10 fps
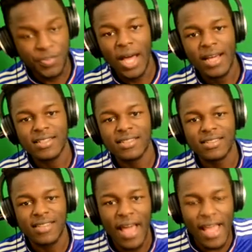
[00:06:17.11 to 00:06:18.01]
That
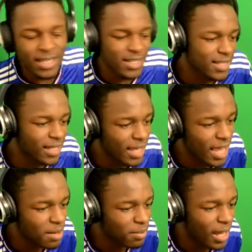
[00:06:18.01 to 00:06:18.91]
is the end of the
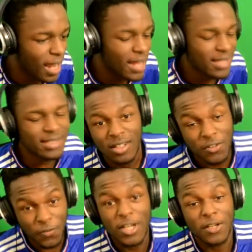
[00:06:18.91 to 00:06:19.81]
game, guys.
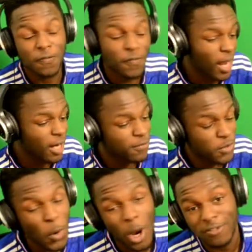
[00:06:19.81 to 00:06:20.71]
It's finished
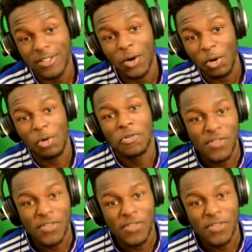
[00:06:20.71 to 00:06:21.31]
5-2 after all